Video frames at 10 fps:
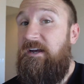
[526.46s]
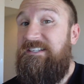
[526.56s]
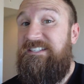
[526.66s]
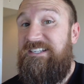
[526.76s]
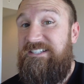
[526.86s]

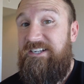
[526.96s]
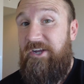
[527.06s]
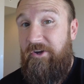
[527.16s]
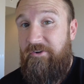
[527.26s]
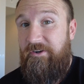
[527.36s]

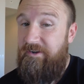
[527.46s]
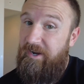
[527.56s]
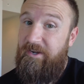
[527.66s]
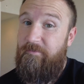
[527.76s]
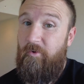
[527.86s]

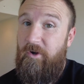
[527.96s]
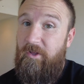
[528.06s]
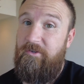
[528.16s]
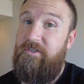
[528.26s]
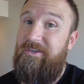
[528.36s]

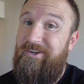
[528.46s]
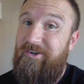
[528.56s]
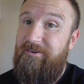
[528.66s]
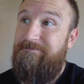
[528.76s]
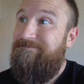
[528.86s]
$1,694 a year.
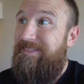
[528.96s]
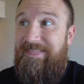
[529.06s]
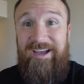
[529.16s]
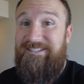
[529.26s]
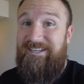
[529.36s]

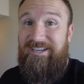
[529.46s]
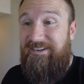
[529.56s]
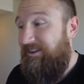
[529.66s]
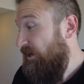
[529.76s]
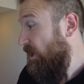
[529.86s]
That's it.
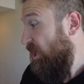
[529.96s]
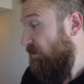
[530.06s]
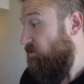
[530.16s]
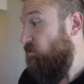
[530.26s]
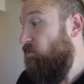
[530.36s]

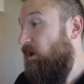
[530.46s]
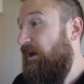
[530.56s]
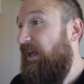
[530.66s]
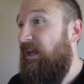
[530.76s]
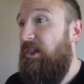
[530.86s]
If you
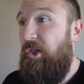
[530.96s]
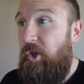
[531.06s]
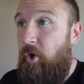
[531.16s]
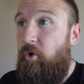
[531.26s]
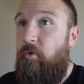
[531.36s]
want a
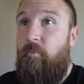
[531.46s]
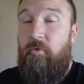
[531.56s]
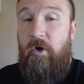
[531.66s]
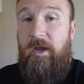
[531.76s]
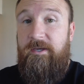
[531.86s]
low
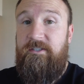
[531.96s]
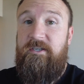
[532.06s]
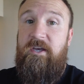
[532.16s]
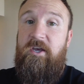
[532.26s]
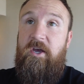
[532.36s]
price,
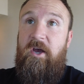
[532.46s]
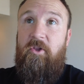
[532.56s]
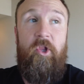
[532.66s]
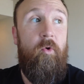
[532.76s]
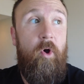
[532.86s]

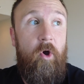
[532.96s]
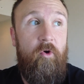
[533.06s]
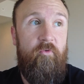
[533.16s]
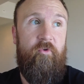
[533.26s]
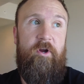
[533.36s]
low
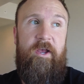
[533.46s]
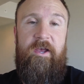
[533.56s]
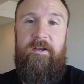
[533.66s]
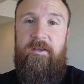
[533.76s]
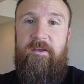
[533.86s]

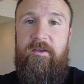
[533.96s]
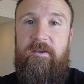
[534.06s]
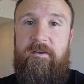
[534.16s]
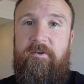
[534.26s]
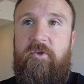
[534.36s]
overhead
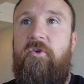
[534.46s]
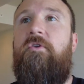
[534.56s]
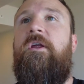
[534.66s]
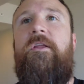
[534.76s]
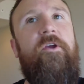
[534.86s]

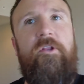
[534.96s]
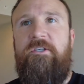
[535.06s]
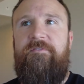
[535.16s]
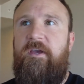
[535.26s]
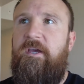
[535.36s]
unit here in Las
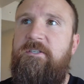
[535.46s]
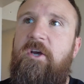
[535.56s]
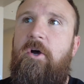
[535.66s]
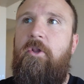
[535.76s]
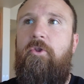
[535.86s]
Vegas,
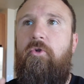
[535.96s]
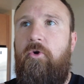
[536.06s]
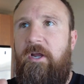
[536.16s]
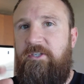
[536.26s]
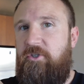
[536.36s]
Allure
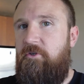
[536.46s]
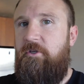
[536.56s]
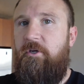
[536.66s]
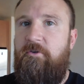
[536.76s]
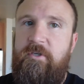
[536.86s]
has
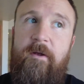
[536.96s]
studios,